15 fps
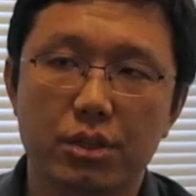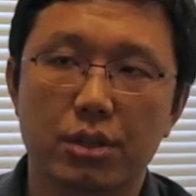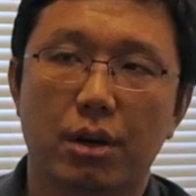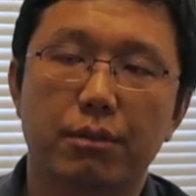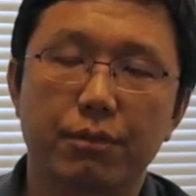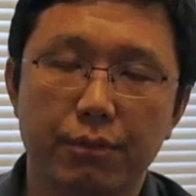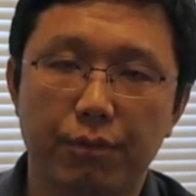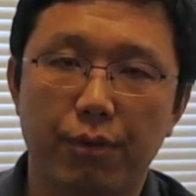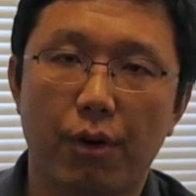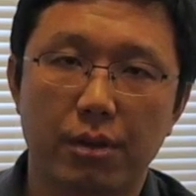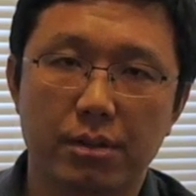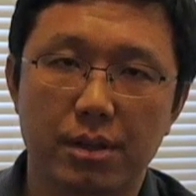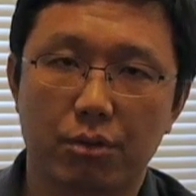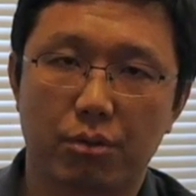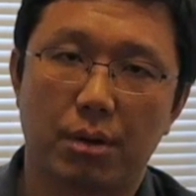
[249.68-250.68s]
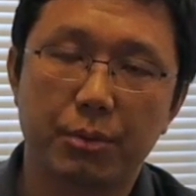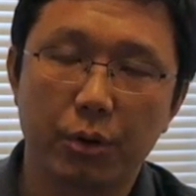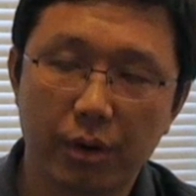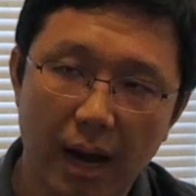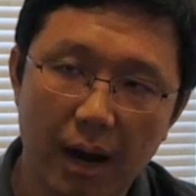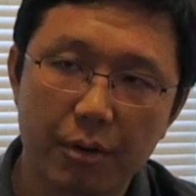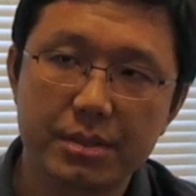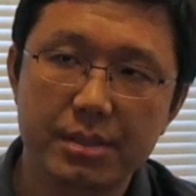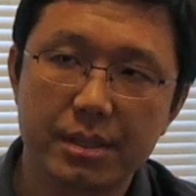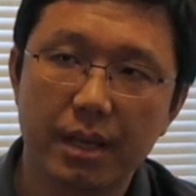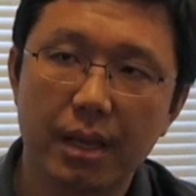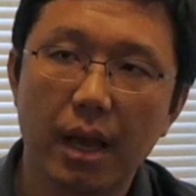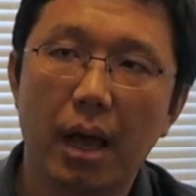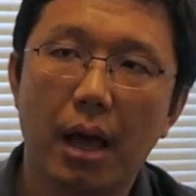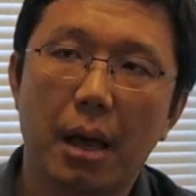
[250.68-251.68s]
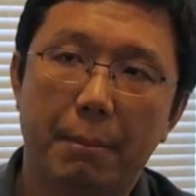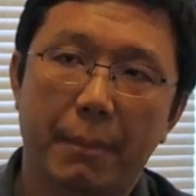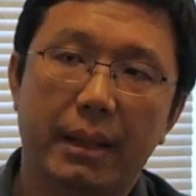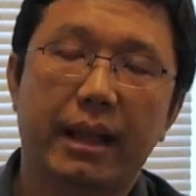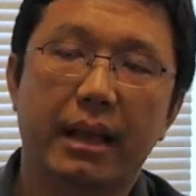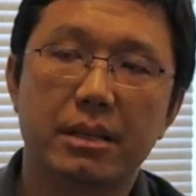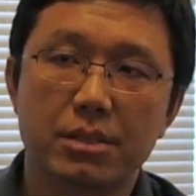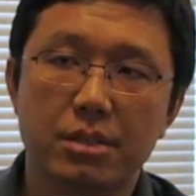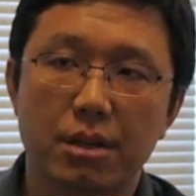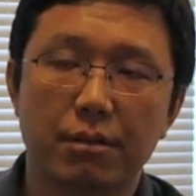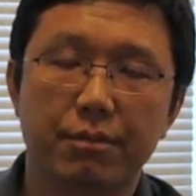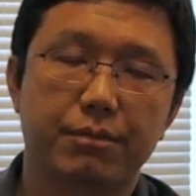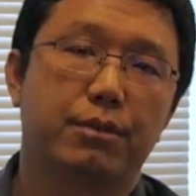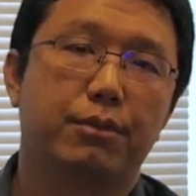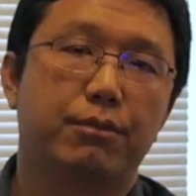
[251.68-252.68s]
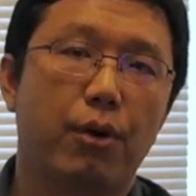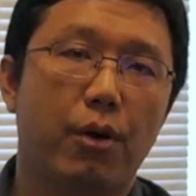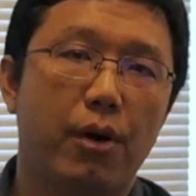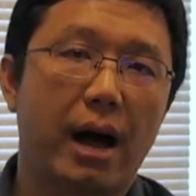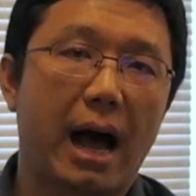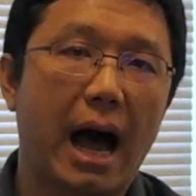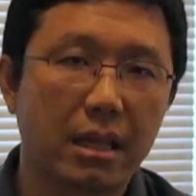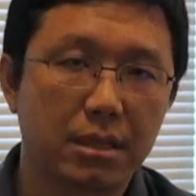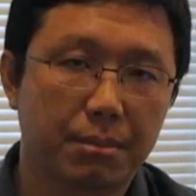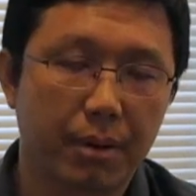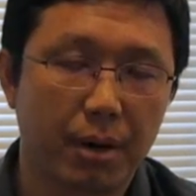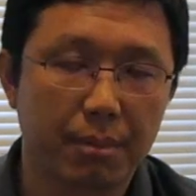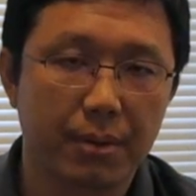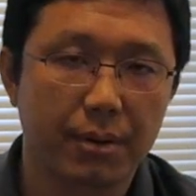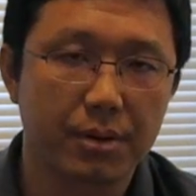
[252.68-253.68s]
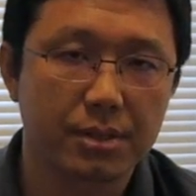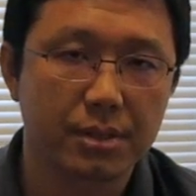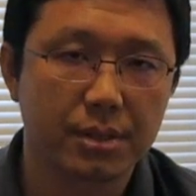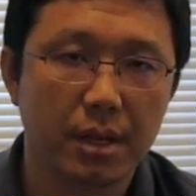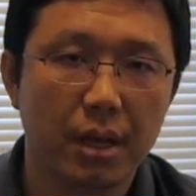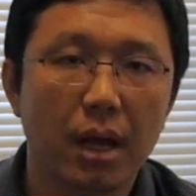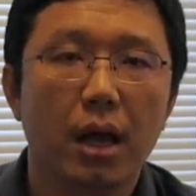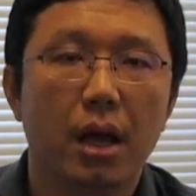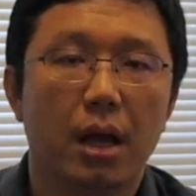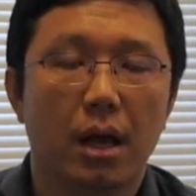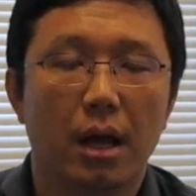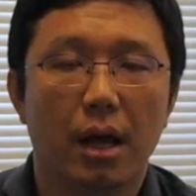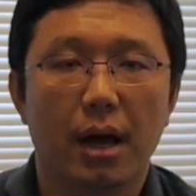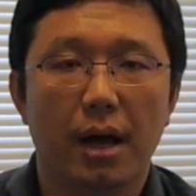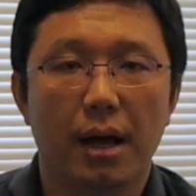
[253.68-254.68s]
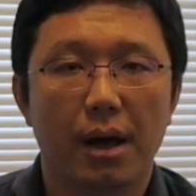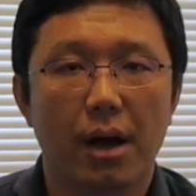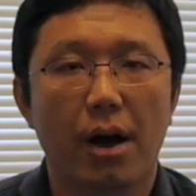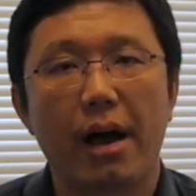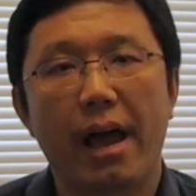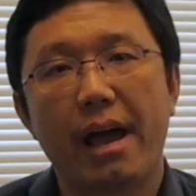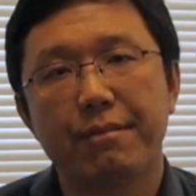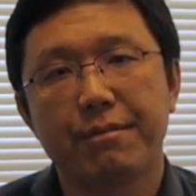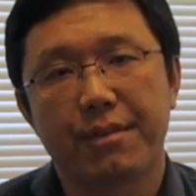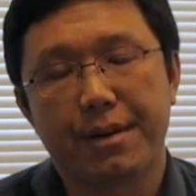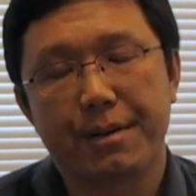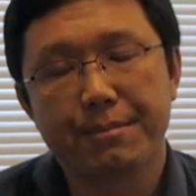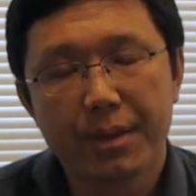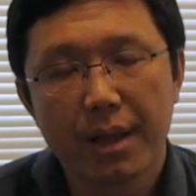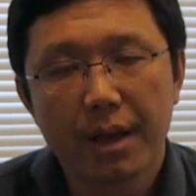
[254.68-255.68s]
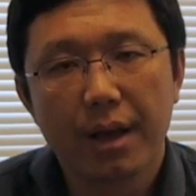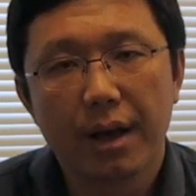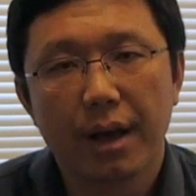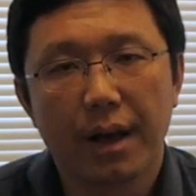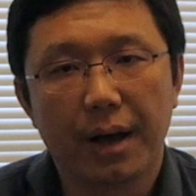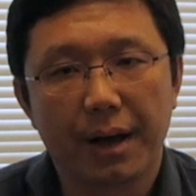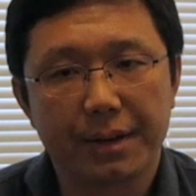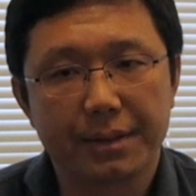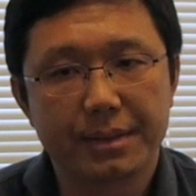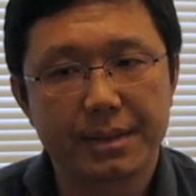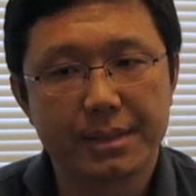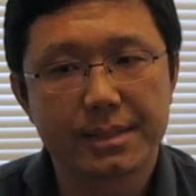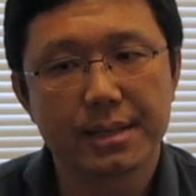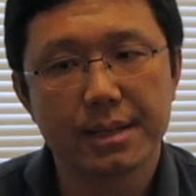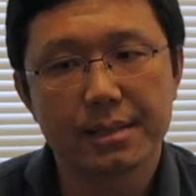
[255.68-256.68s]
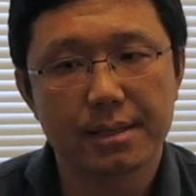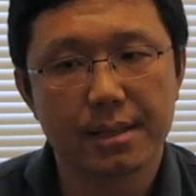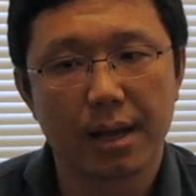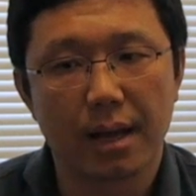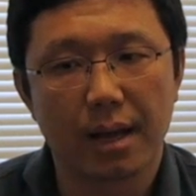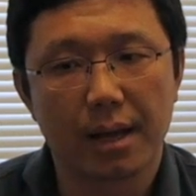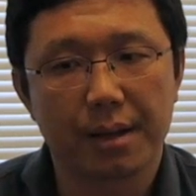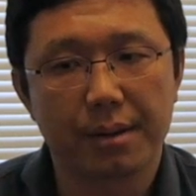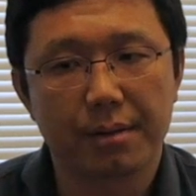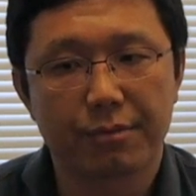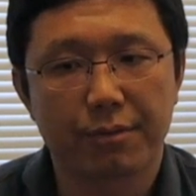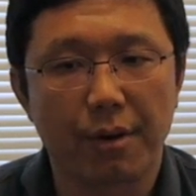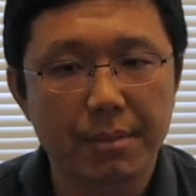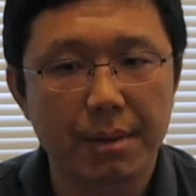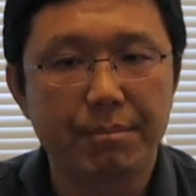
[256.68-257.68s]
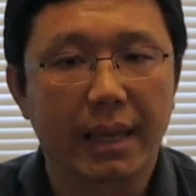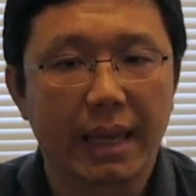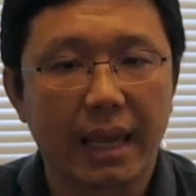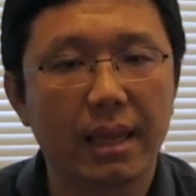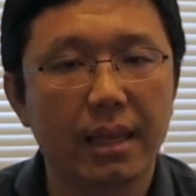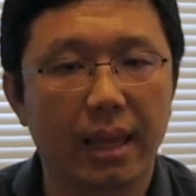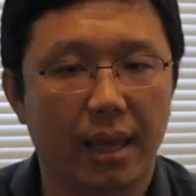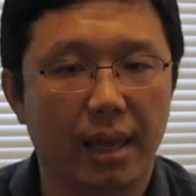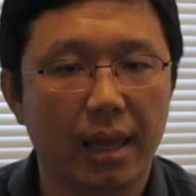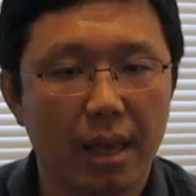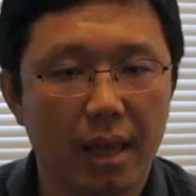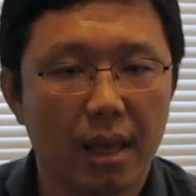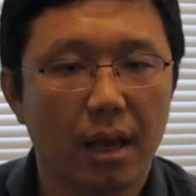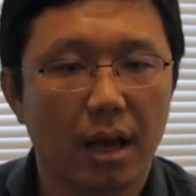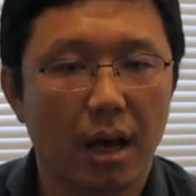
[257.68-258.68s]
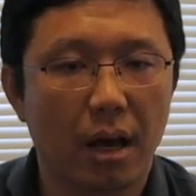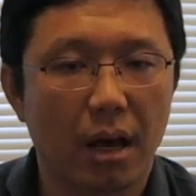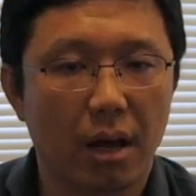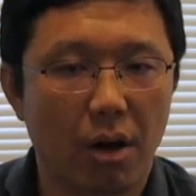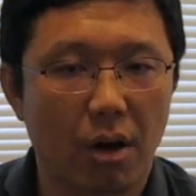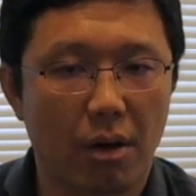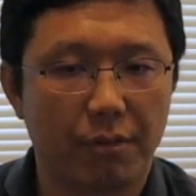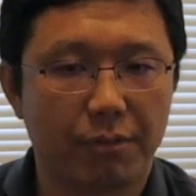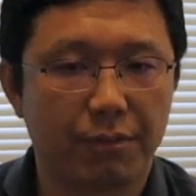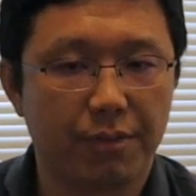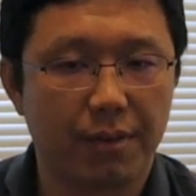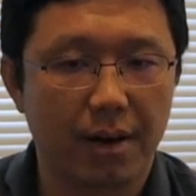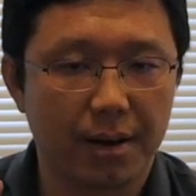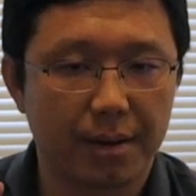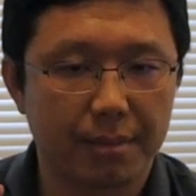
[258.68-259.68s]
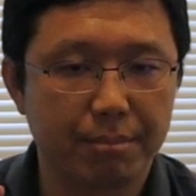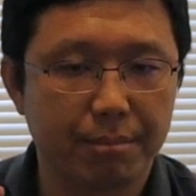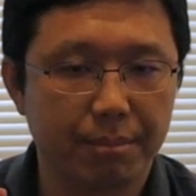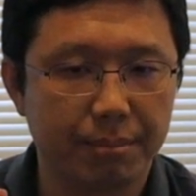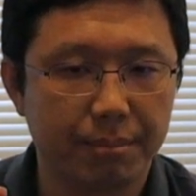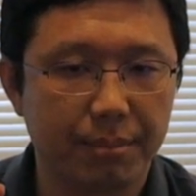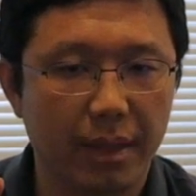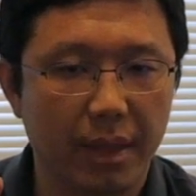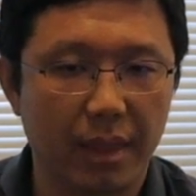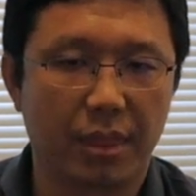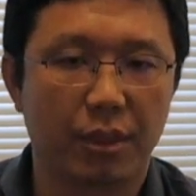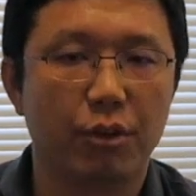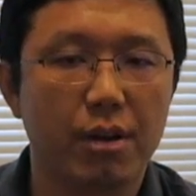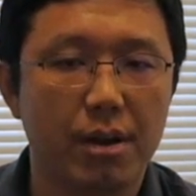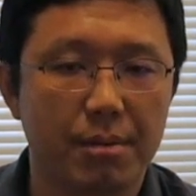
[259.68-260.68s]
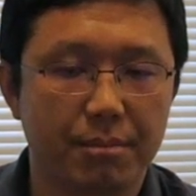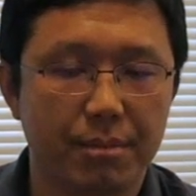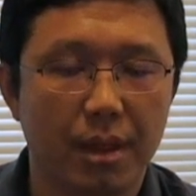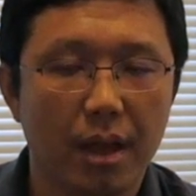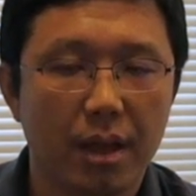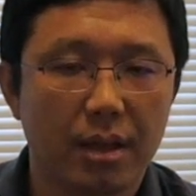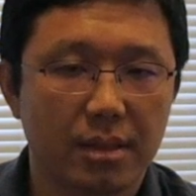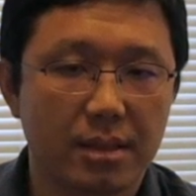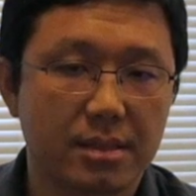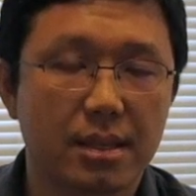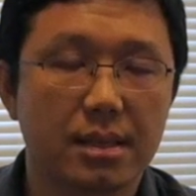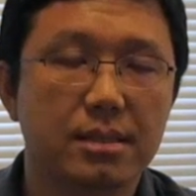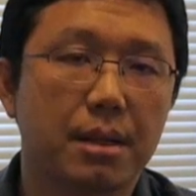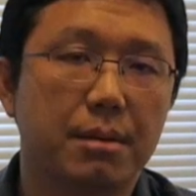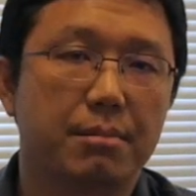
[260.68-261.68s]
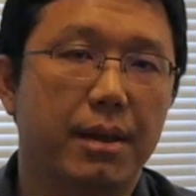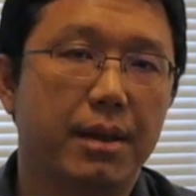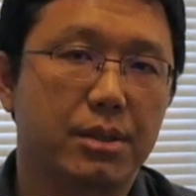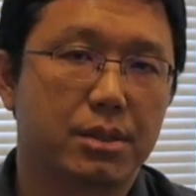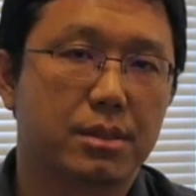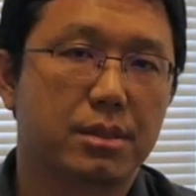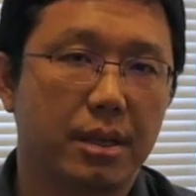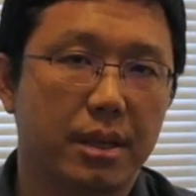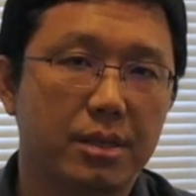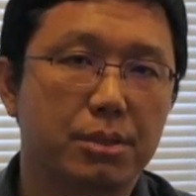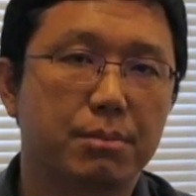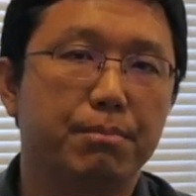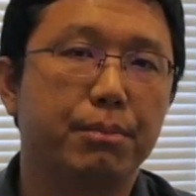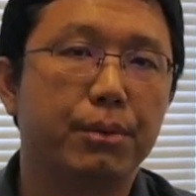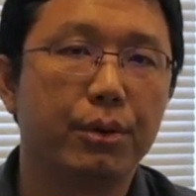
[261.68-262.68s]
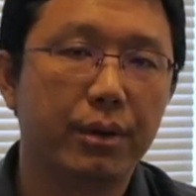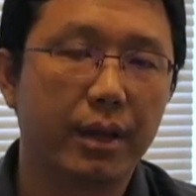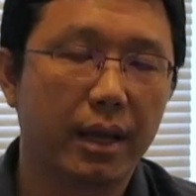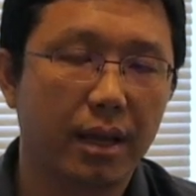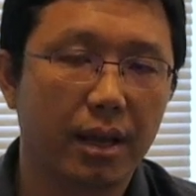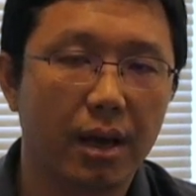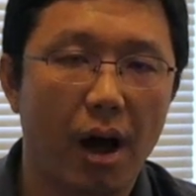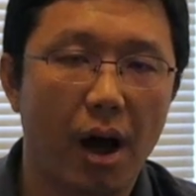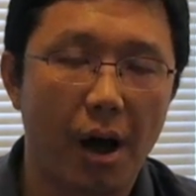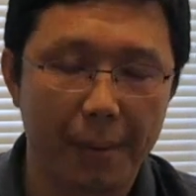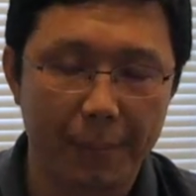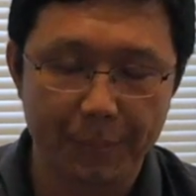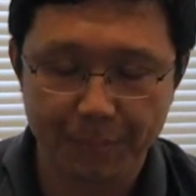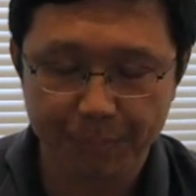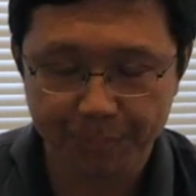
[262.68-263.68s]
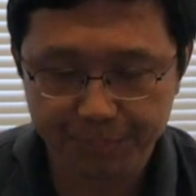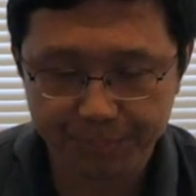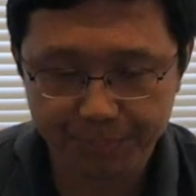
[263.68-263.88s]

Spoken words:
served for the cryptocurrency, but can serve for other purpose. However, from the beginning of Ethereum, the system is building on